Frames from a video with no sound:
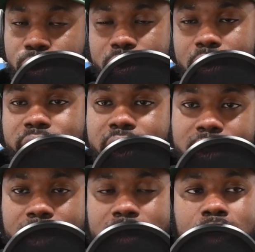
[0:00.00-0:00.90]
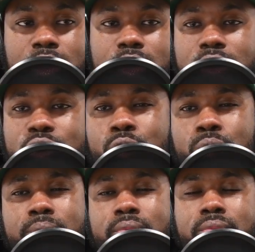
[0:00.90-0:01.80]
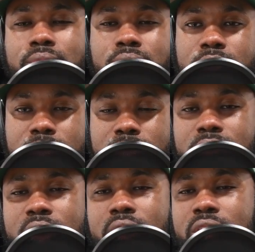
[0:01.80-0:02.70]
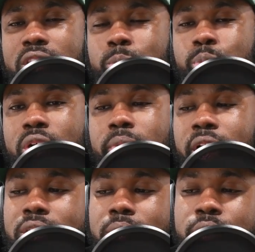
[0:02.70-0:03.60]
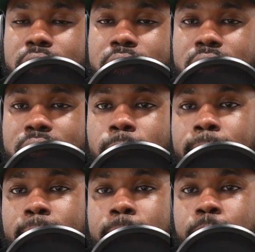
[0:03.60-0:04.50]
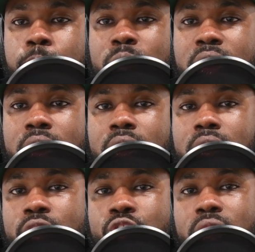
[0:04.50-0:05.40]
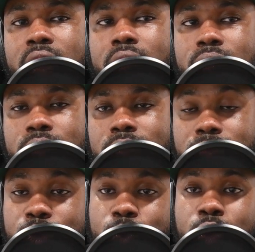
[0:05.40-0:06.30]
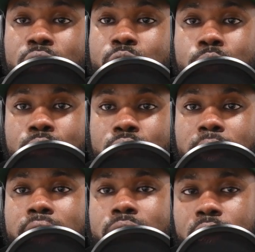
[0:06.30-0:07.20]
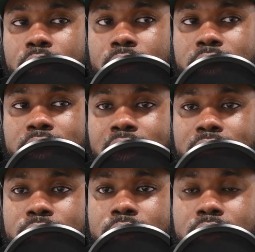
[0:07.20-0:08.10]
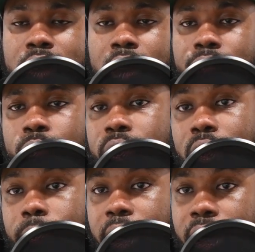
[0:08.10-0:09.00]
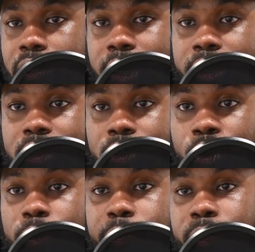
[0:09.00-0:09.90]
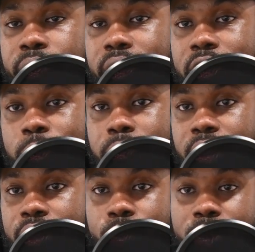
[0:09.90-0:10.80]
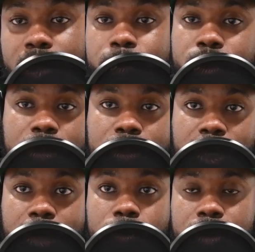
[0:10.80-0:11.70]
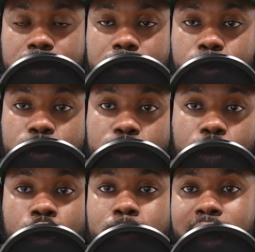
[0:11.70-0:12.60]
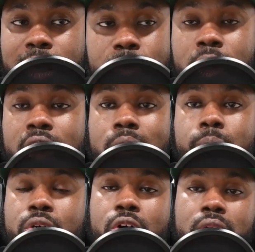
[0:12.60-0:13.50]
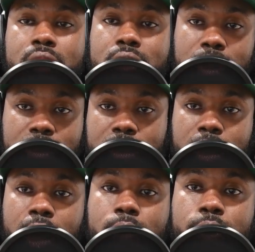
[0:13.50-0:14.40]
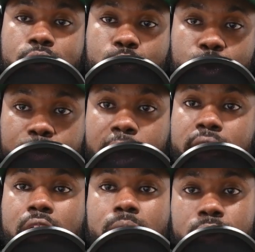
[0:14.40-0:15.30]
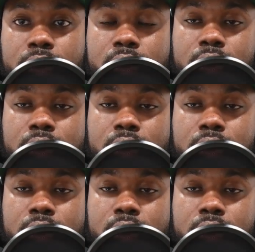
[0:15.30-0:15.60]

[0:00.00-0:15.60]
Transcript: stuff like that. So the sick part about it to me is they're trying to quote unquote right or wrong. They never really apologized to all the people they displaced when they built these highways, which was all black people. They put all of these interstate highways through black neighborhoods,